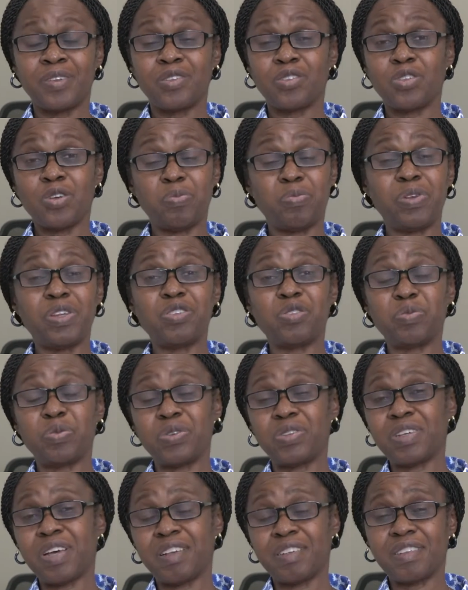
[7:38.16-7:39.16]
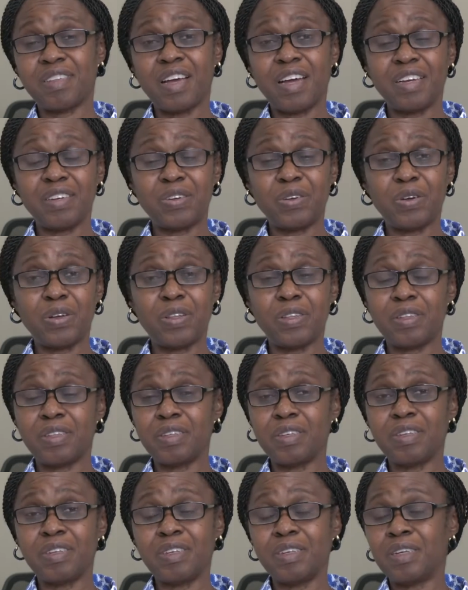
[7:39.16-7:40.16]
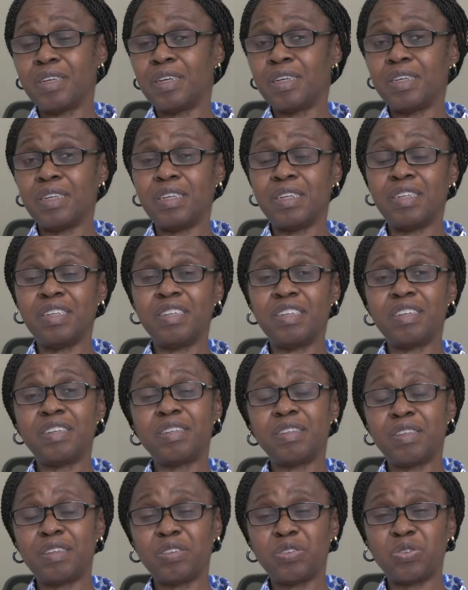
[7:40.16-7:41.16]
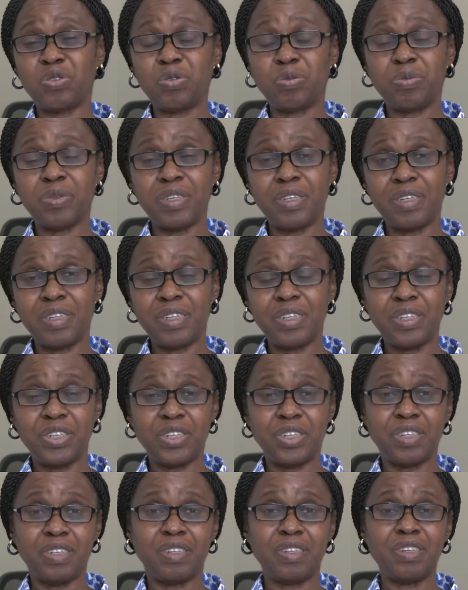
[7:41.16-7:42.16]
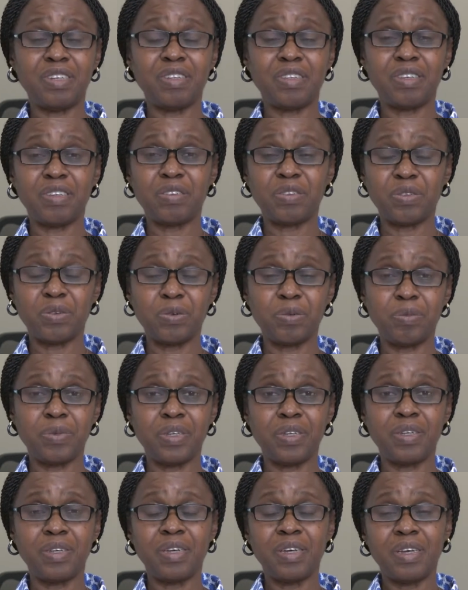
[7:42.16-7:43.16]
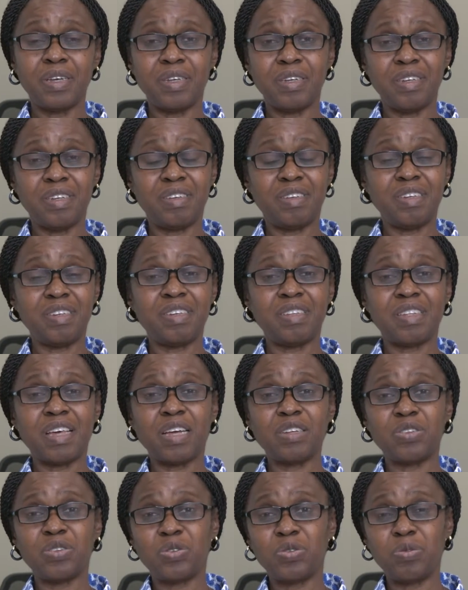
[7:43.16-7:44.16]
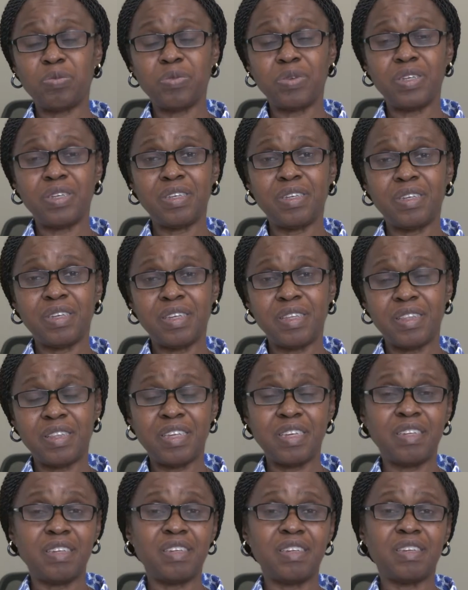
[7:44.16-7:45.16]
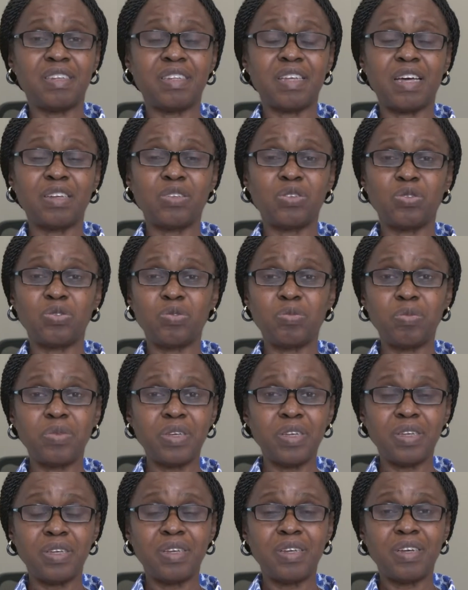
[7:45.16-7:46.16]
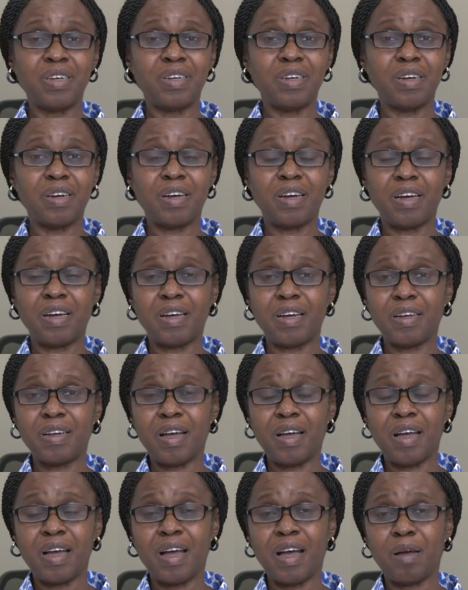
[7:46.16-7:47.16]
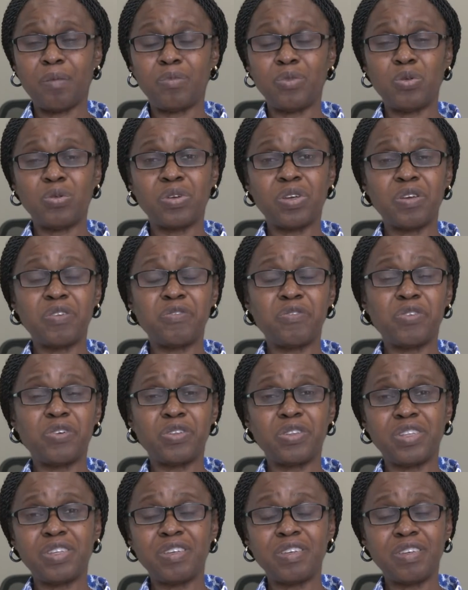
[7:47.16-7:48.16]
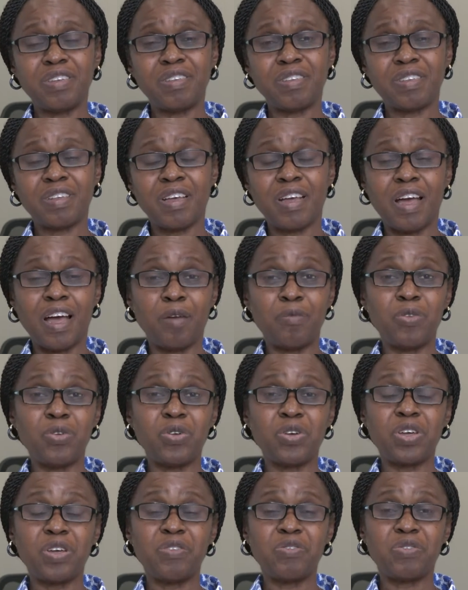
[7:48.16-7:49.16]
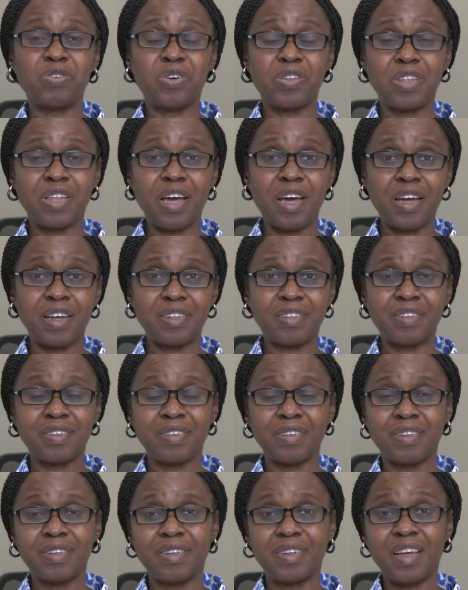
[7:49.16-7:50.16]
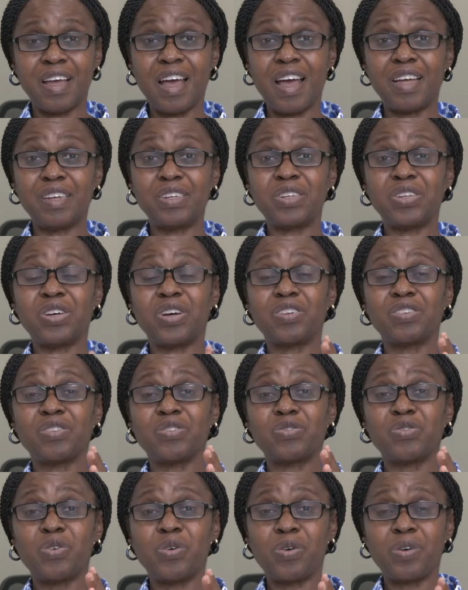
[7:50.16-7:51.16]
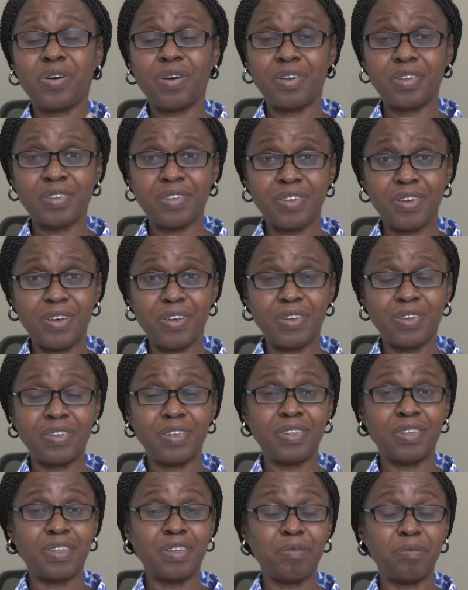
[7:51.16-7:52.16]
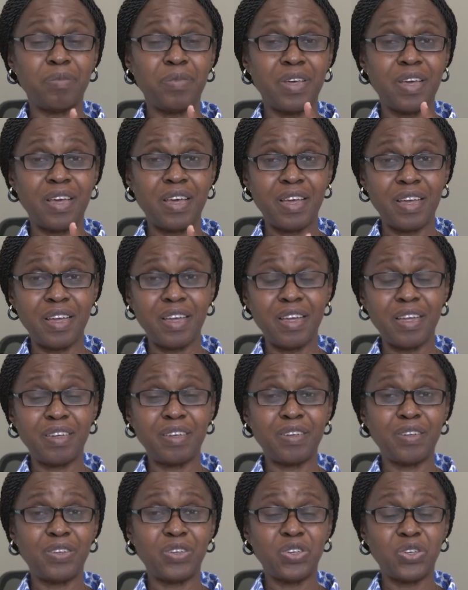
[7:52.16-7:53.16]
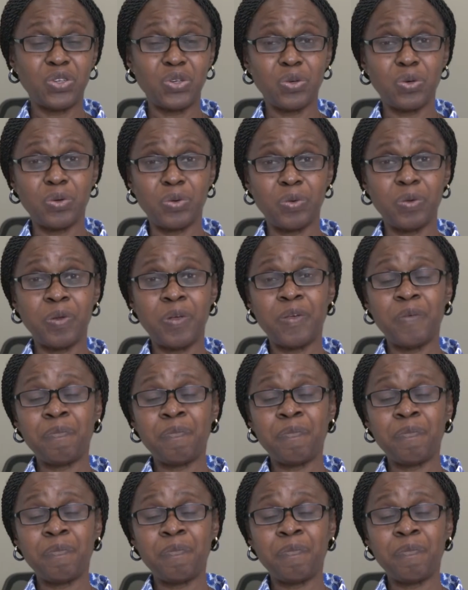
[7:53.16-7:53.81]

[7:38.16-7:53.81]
So please put aside all the, he did this to me, she did this to me, he did that to me, they did that to me, I'm looking for this, I'm looking for that, and just focus on the main show.